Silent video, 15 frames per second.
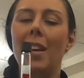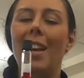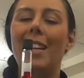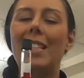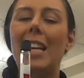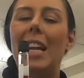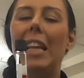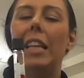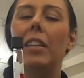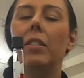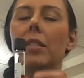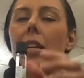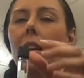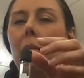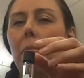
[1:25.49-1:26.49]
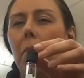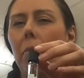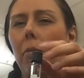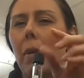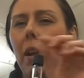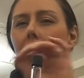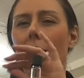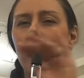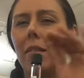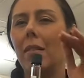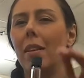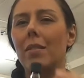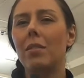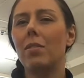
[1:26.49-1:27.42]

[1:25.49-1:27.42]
It's got a little tiny bubble right in there. That's